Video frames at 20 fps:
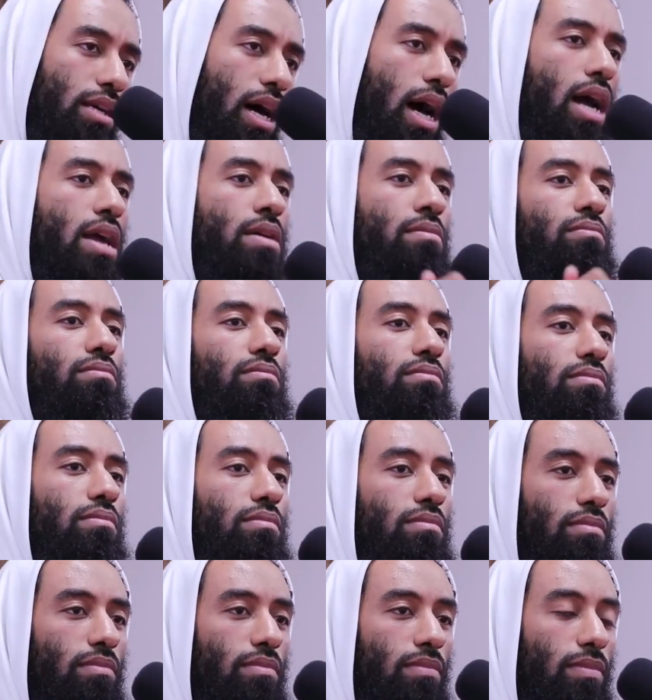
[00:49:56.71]
time,
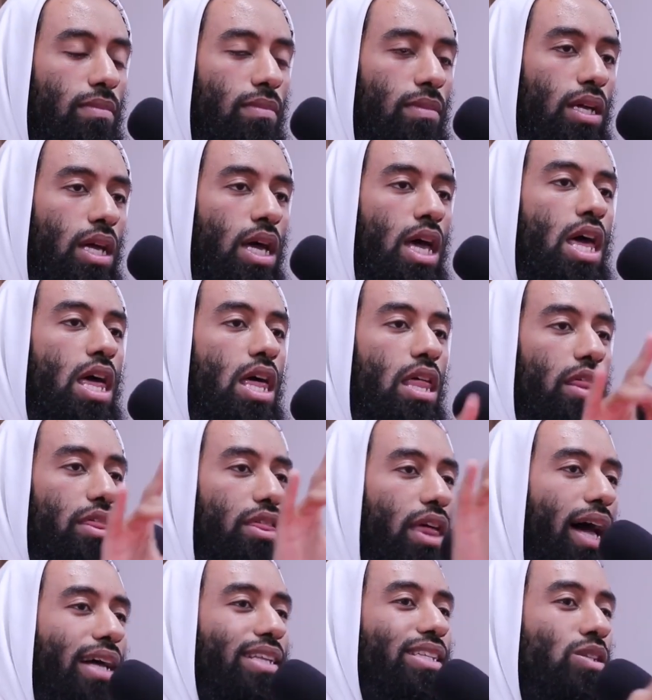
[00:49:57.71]

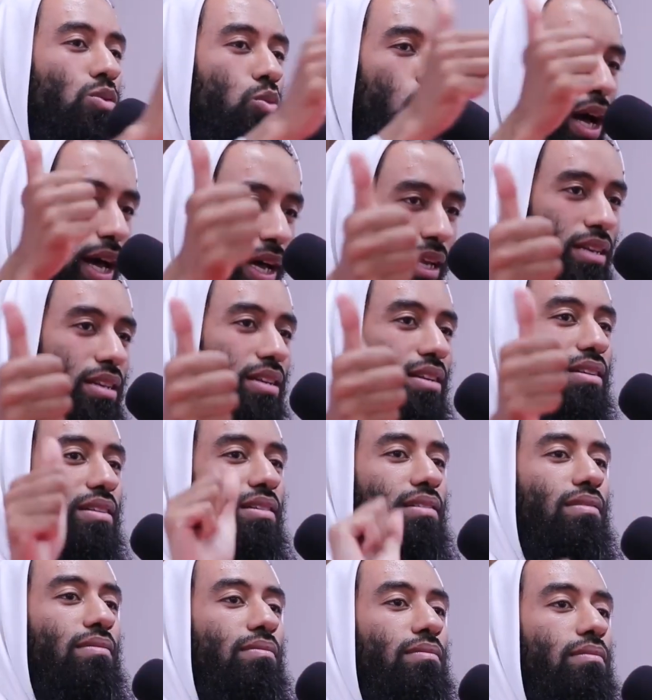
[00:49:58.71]
that's when